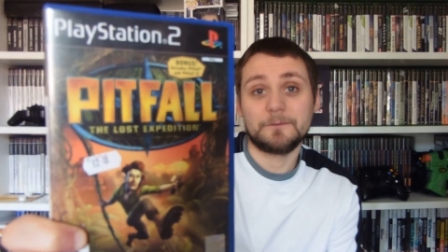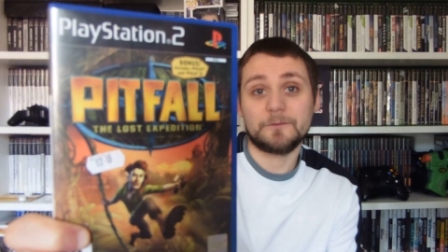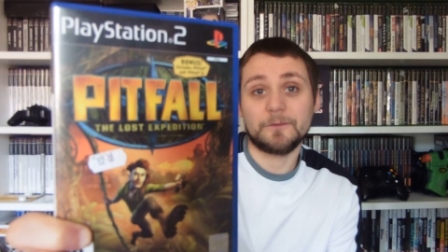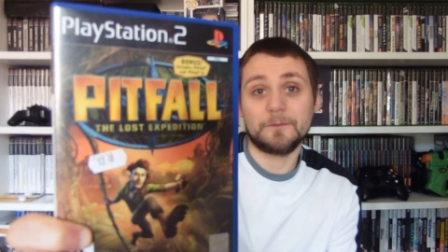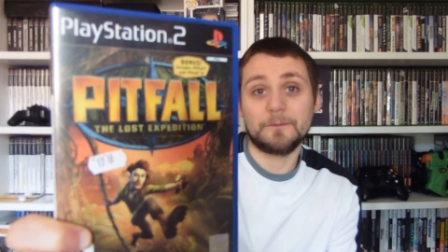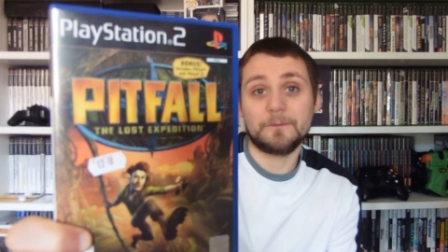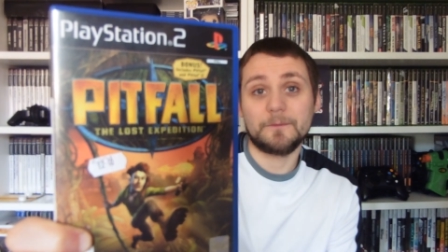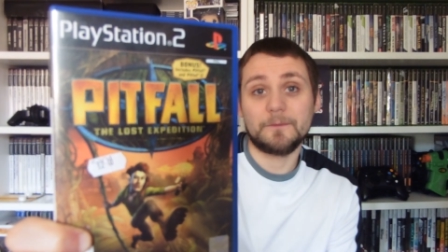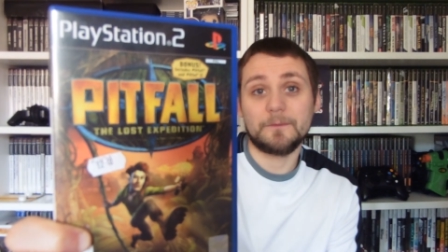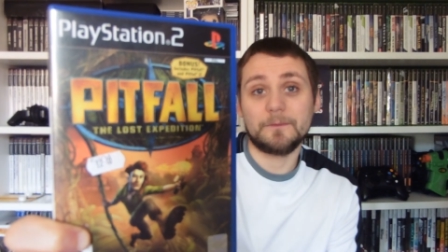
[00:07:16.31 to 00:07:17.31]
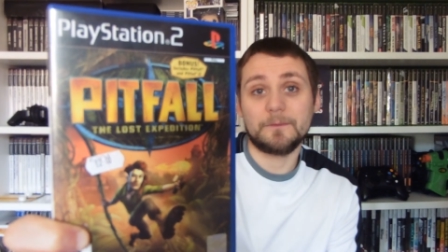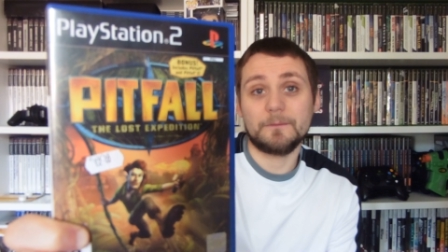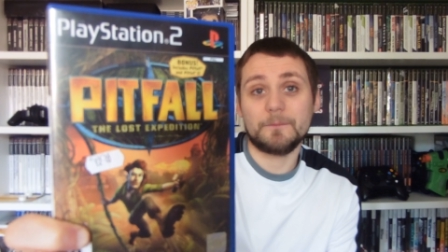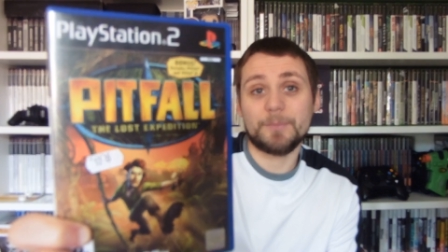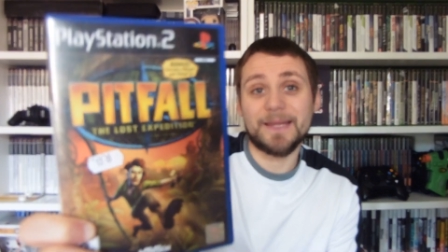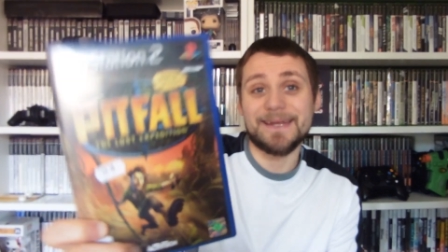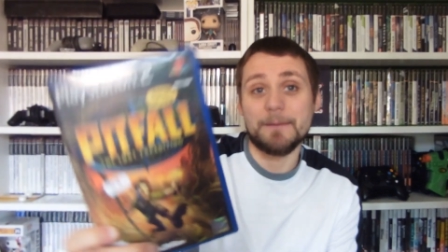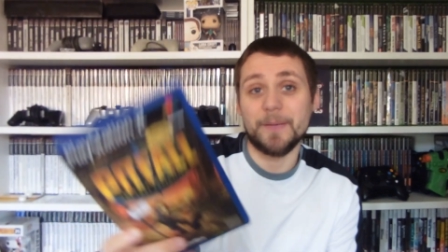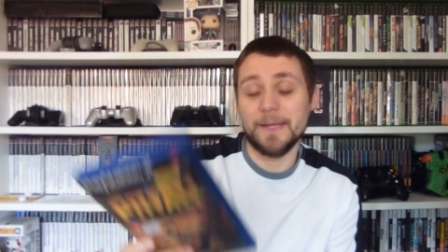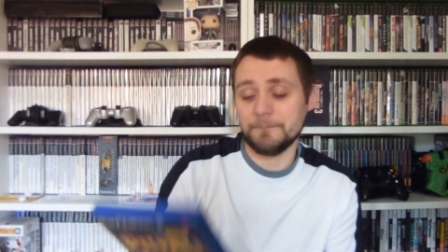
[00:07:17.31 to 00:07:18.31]
So we played
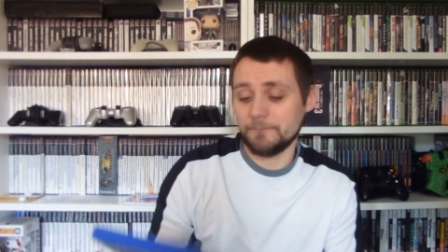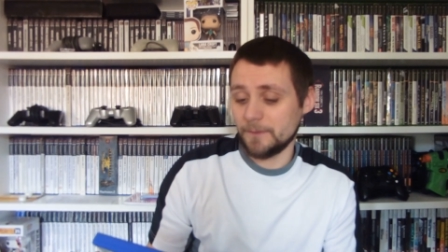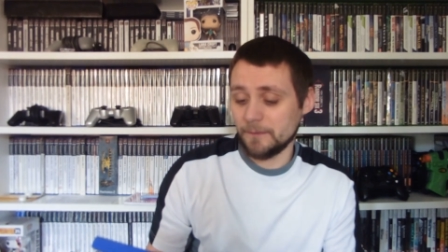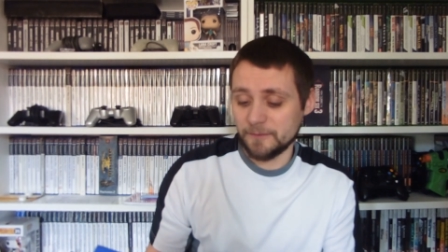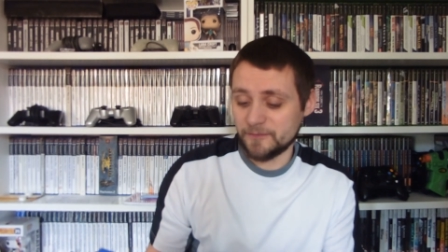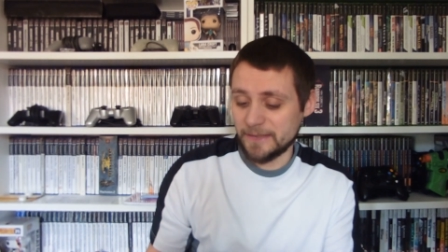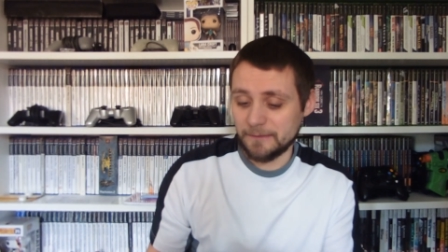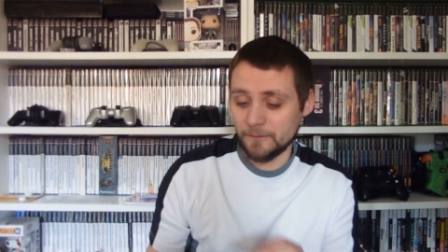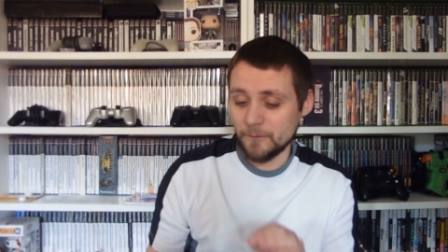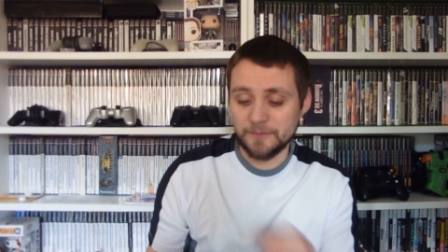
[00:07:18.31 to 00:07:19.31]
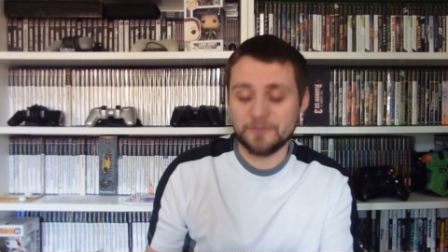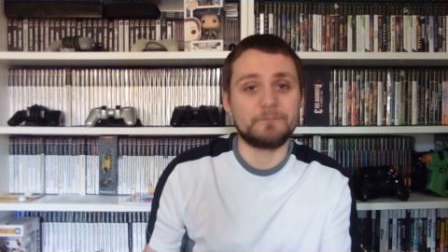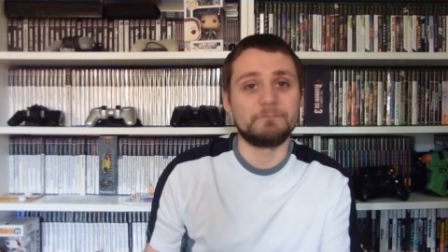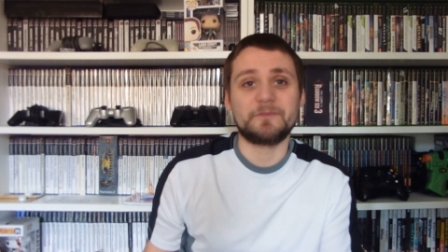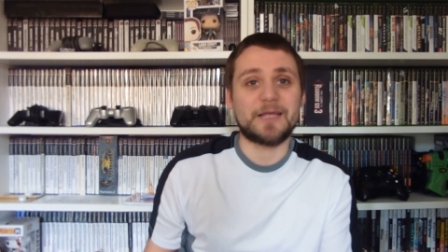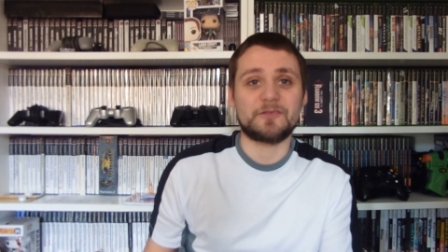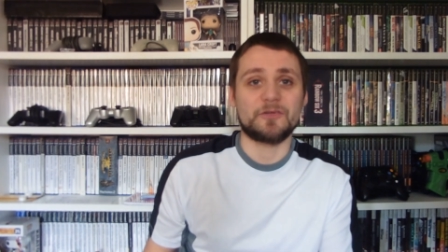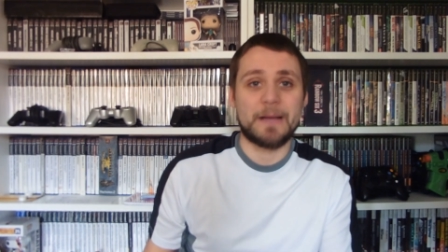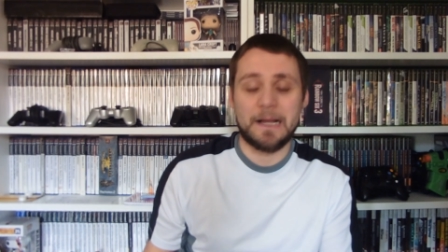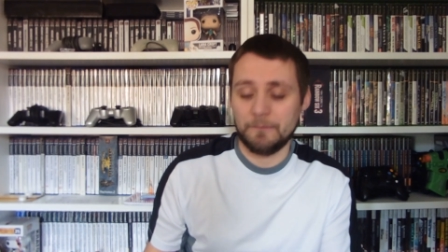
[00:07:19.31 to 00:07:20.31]
it a bit. Like I say, I always test
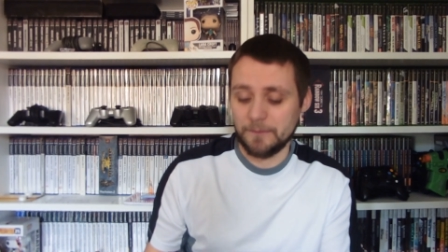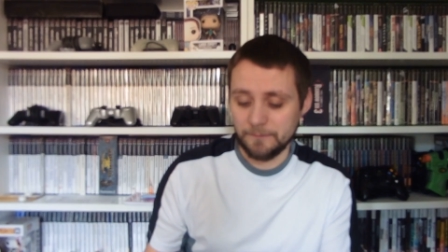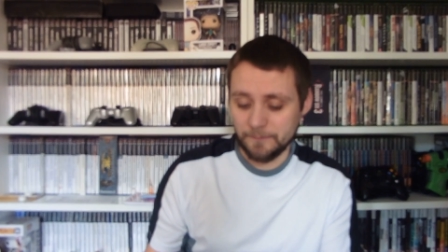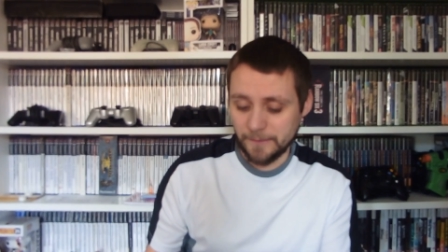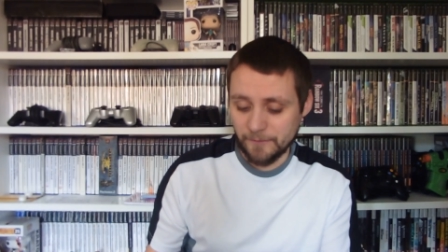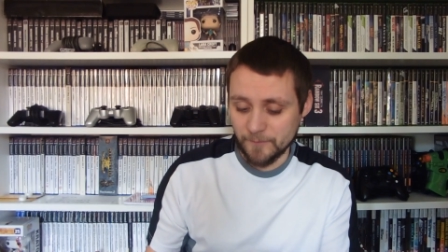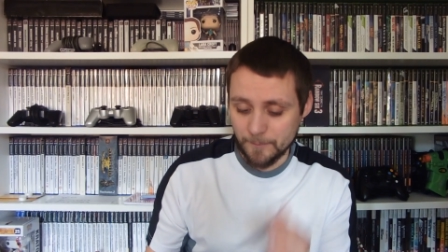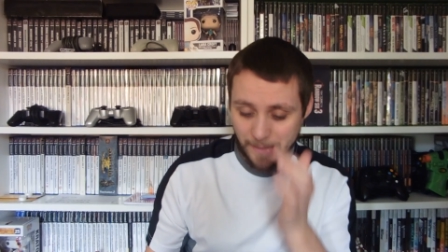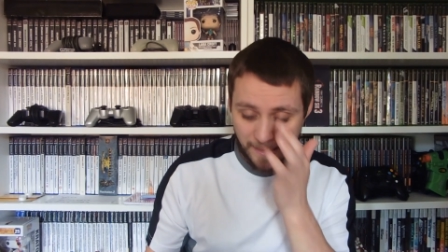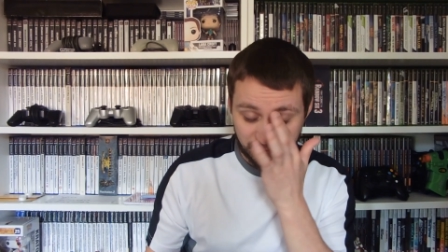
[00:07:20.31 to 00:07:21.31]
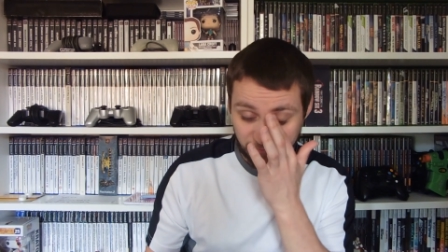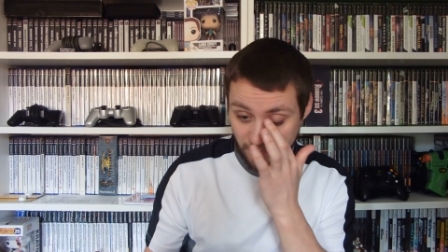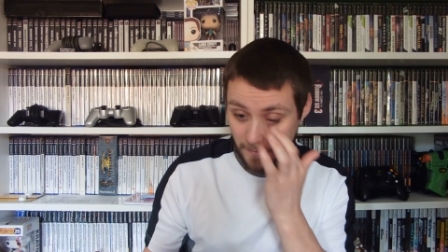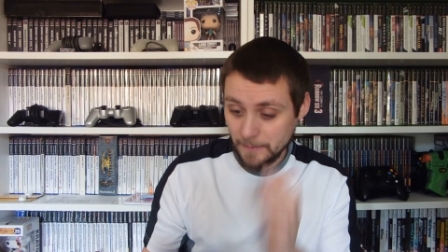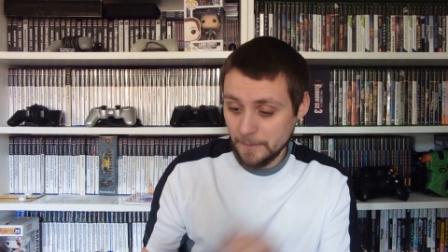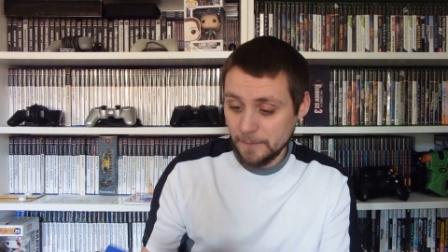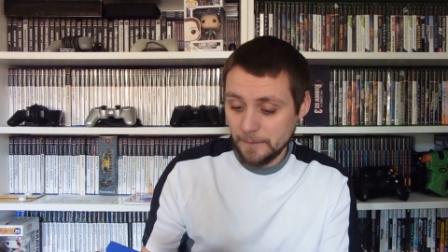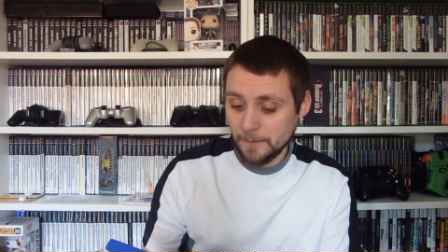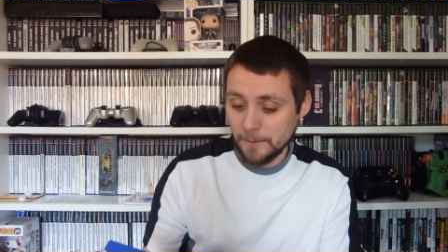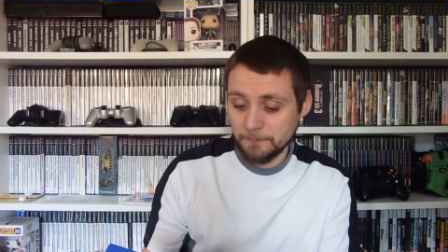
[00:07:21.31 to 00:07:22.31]
them out, give them a blast.
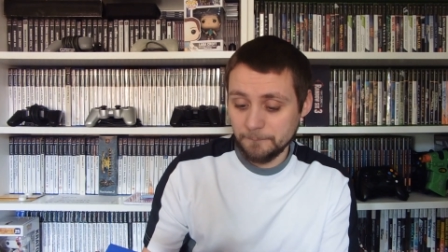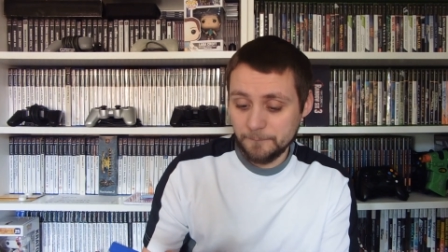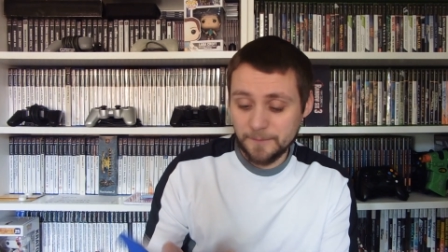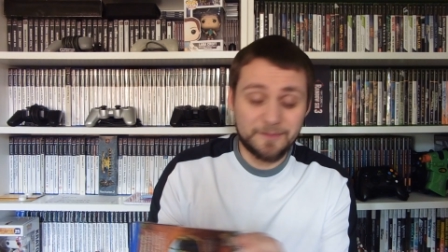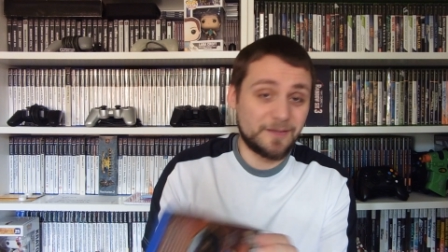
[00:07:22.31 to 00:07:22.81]
Um, it,